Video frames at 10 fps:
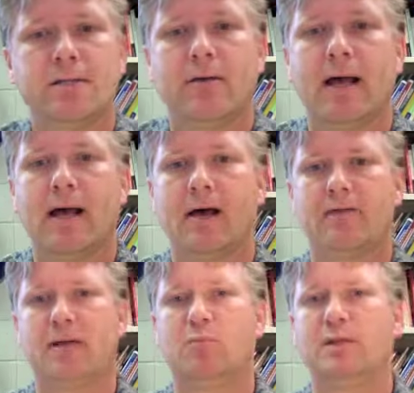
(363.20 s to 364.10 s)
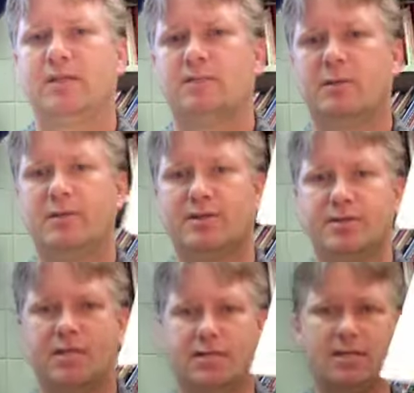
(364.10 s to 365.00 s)
but I also have, and I'll
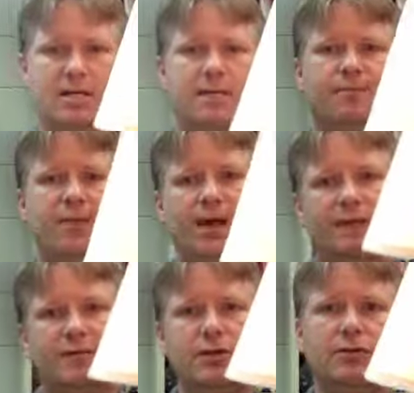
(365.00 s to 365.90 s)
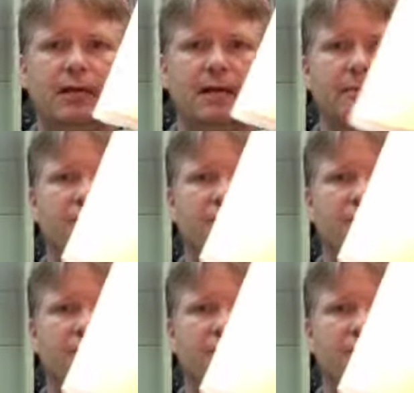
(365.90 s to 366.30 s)
bring them up here so you can see, I